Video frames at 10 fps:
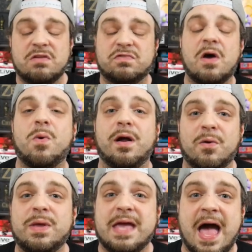Don't worry,
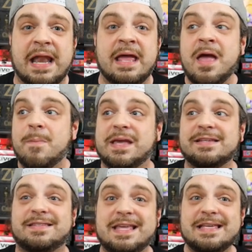we got it.
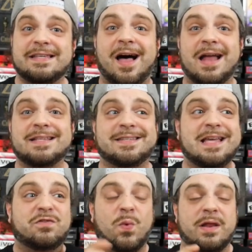Because this, honestly,
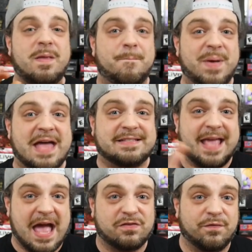is one of the best
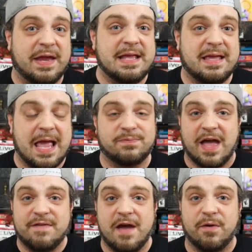Castlevania games
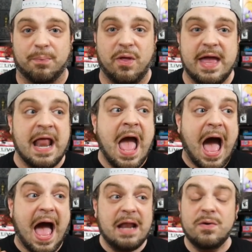I've ever played.
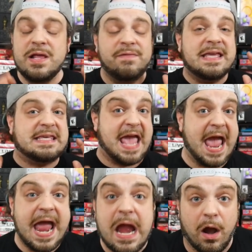I don't even
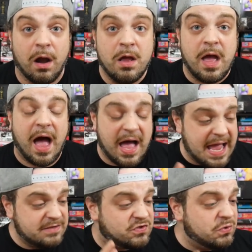care.
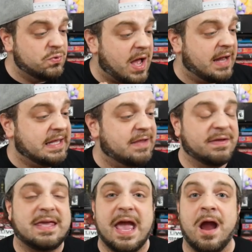I do not
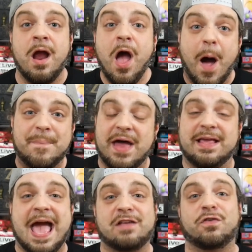even care about a
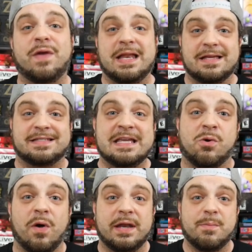Castlevania
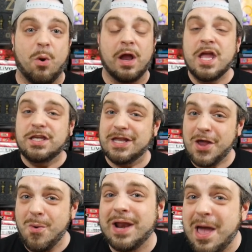sequel anymore. You
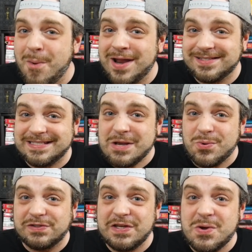know what I want a
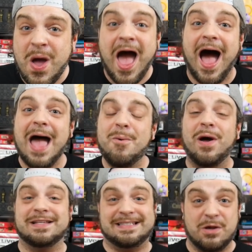sequel to? I
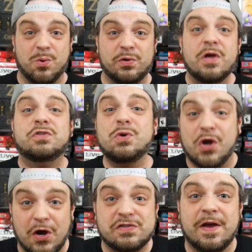want a sequel to
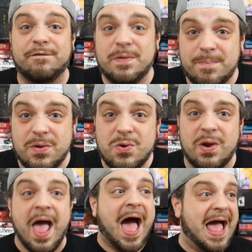Curse of the
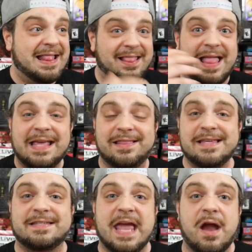Moon. I like
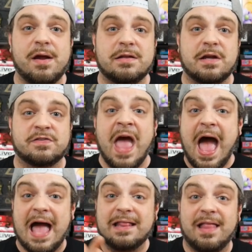these characters.
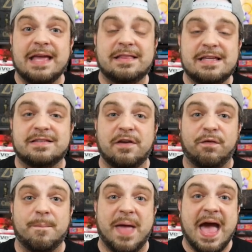I like these
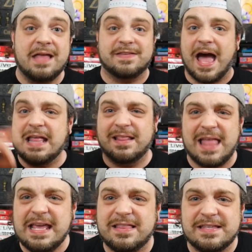different paths. I
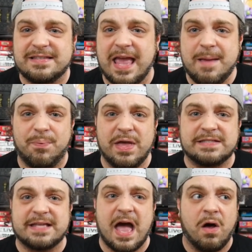like this gameplay
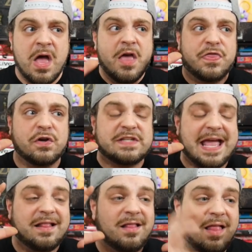style. There's
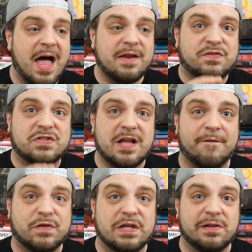a lot of
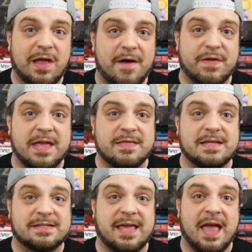stuff to love in
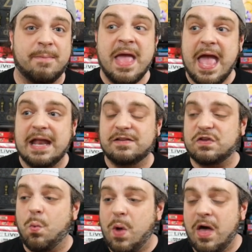this game. It is
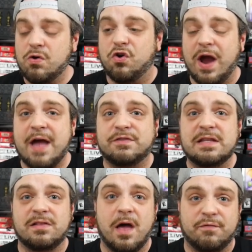a
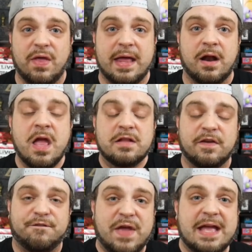well-crafted love letter
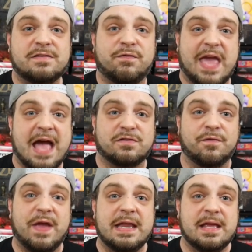to fans of
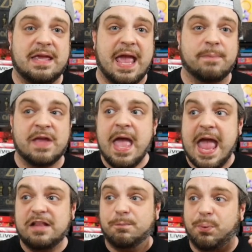Castlevania games.
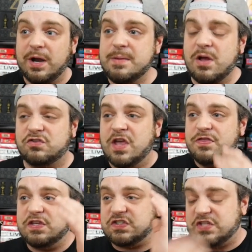It's pretty much
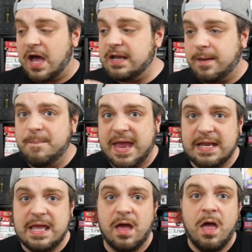the Sonic
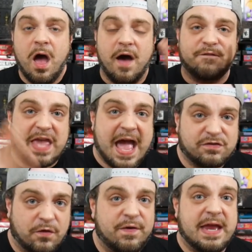Mania of
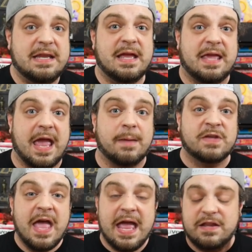Castlevania
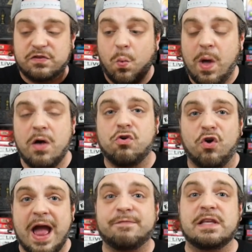games. It is a
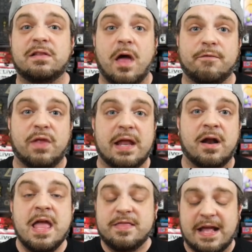well-crafted love
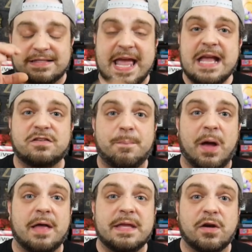letter that takes
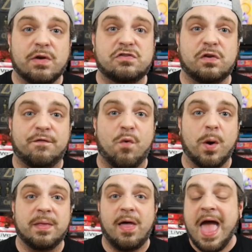upon the original
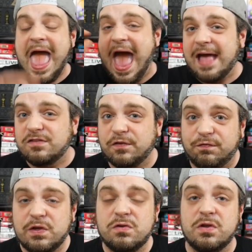formula, adds a
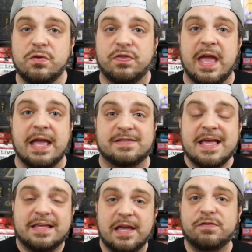few new things,
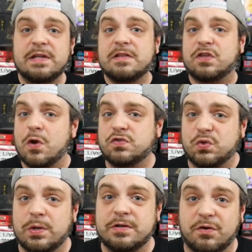gives it its own
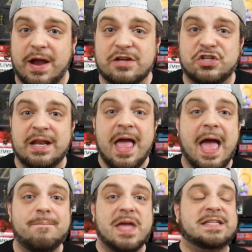sort of direction,
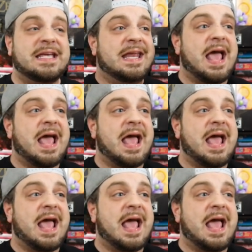and makes it